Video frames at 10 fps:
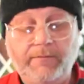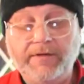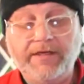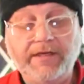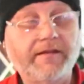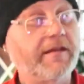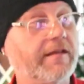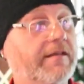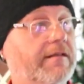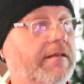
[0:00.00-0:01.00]
let me get
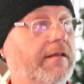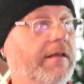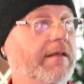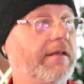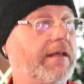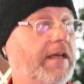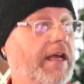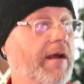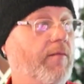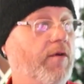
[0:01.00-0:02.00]
this into
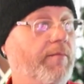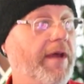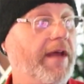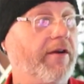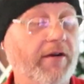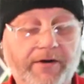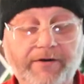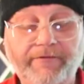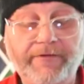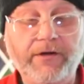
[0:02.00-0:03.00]
camera better
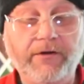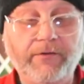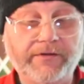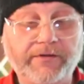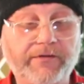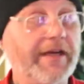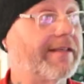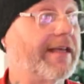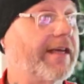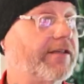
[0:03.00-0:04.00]
onto view so you
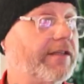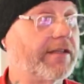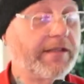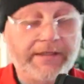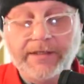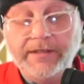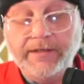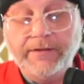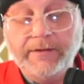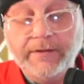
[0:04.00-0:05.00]
guys can actually see it
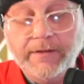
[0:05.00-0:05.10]
here.